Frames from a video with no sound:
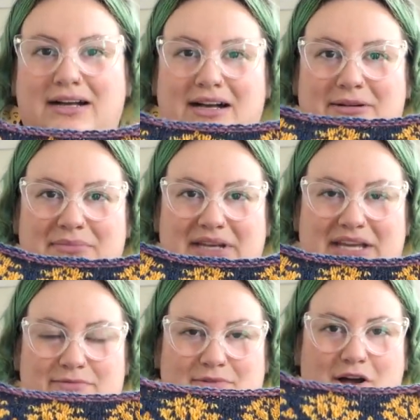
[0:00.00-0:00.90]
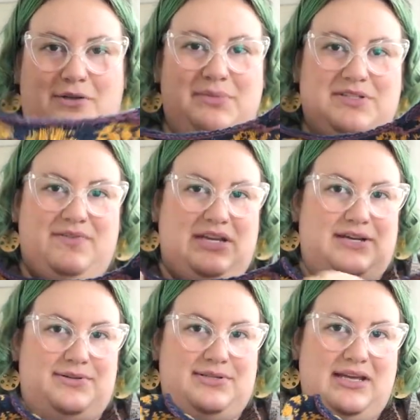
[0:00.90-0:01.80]
in Vlogmas
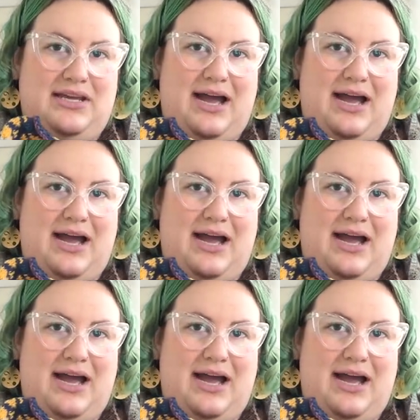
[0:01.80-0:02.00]
videos,